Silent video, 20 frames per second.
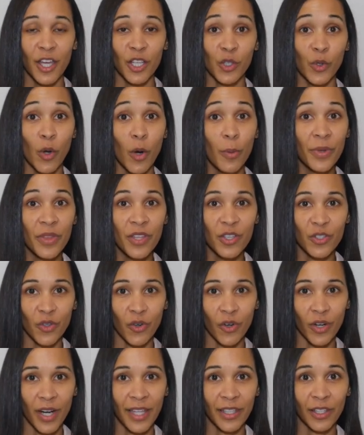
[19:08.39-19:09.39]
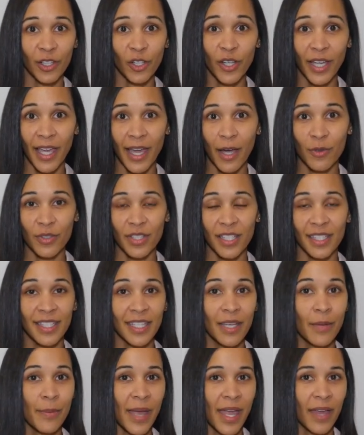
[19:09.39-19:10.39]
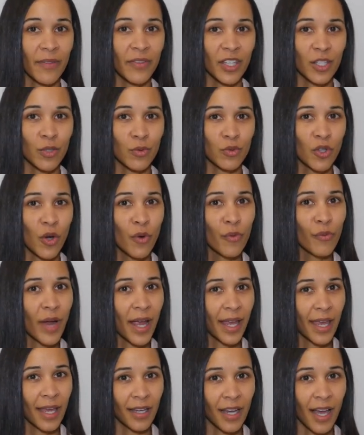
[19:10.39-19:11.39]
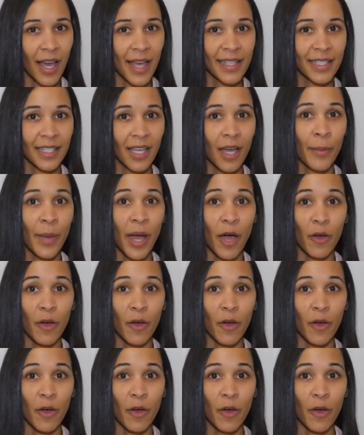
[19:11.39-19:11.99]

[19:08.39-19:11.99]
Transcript: You open the door and look out to see a man that you don't recognize come